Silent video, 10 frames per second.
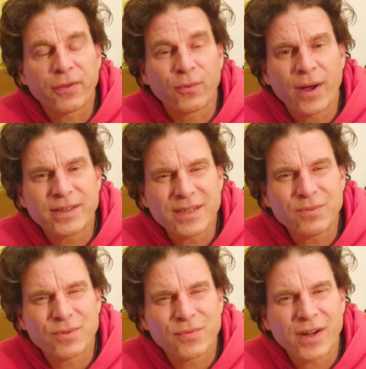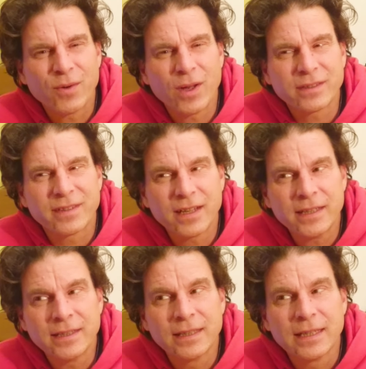the writing was very well
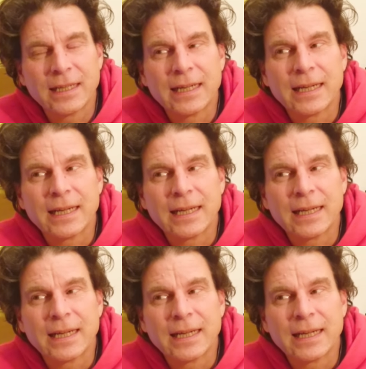done,